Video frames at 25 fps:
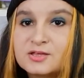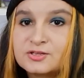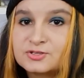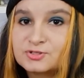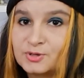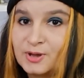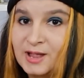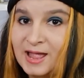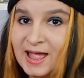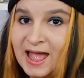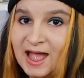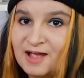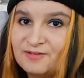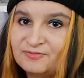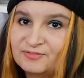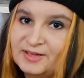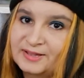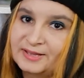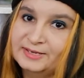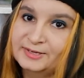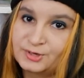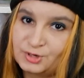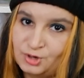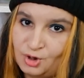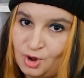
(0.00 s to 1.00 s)
So I have
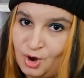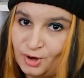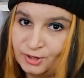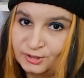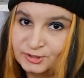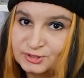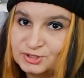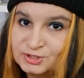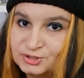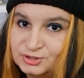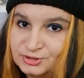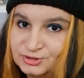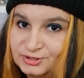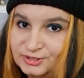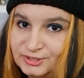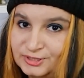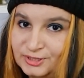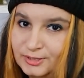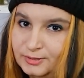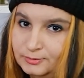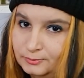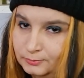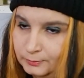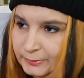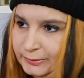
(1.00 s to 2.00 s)
like a little art
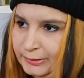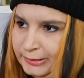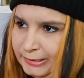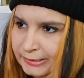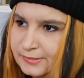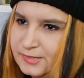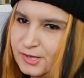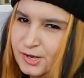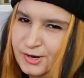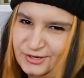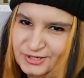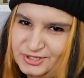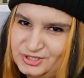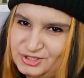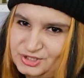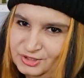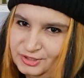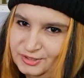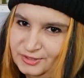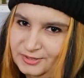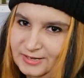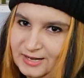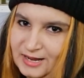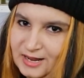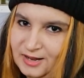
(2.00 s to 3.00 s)
studio. We're in the art
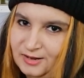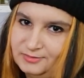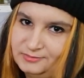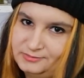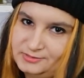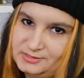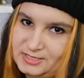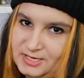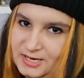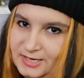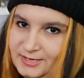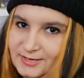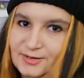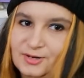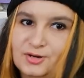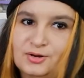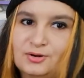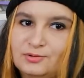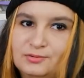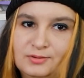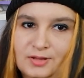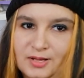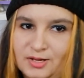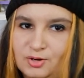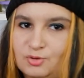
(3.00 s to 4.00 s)
studio now. It's kind of like
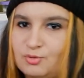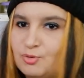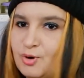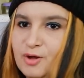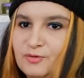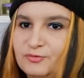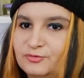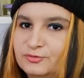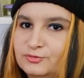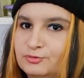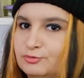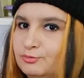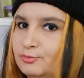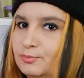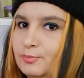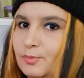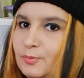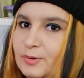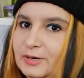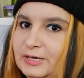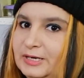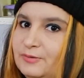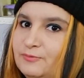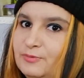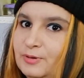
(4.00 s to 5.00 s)
a craft room or
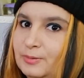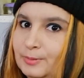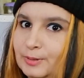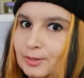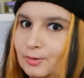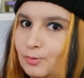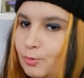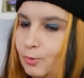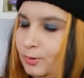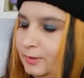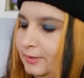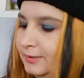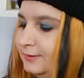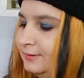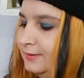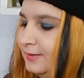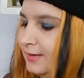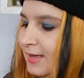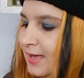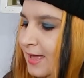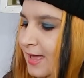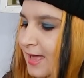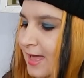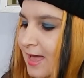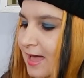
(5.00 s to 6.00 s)
whatever you want to call it
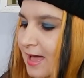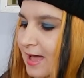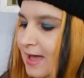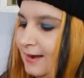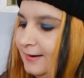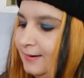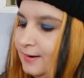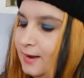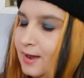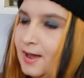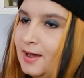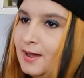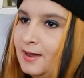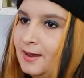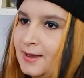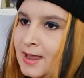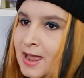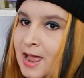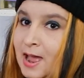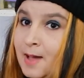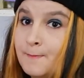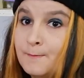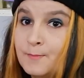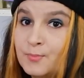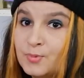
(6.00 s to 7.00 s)
and I
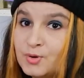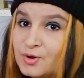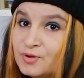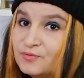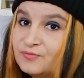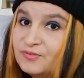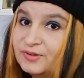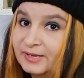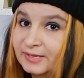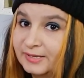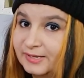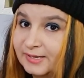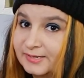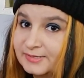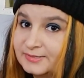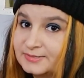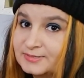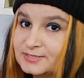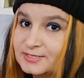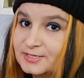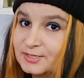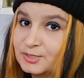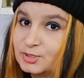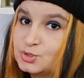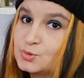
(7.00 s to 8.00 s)
am moving
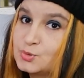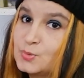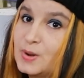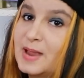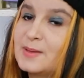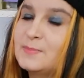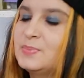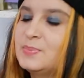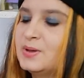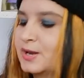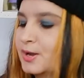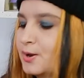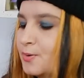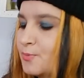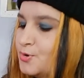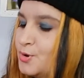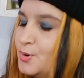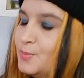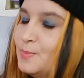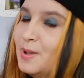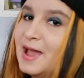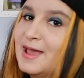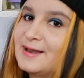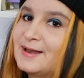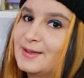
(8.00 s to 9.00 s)
it to a bigger
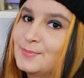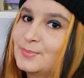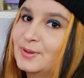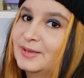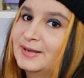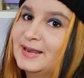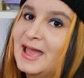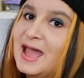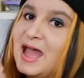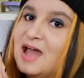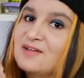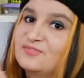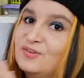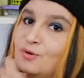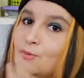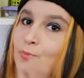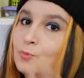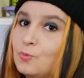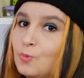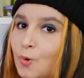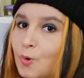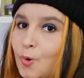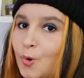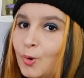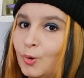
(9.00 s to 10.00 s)
room and I'm gonna have a
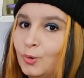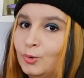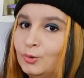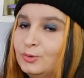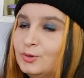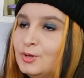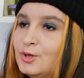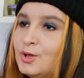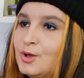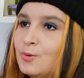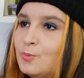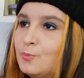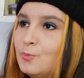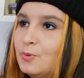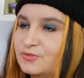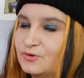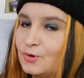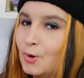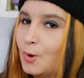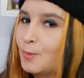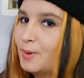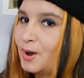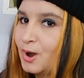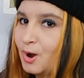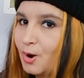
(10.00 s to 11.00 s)
wall with
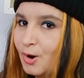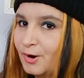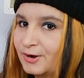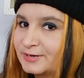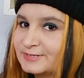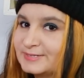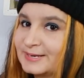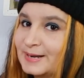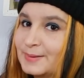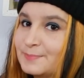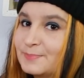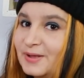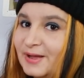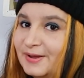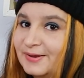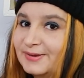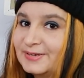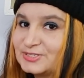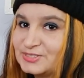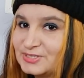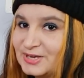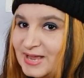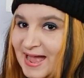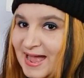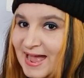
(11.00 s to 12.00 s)
all my art and I'm
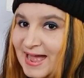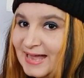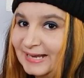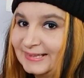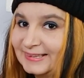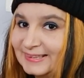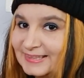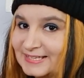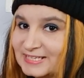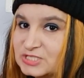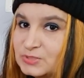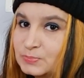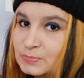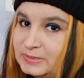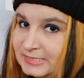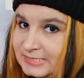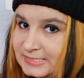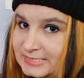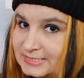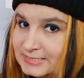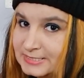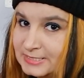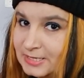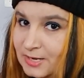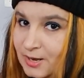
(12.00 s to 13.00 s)
going to add this
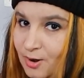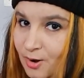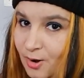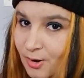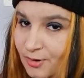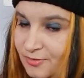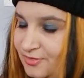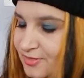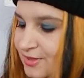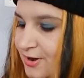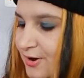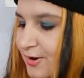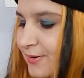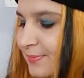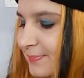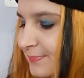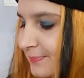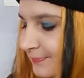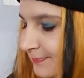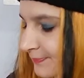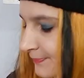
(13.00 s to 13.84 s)
piece on there.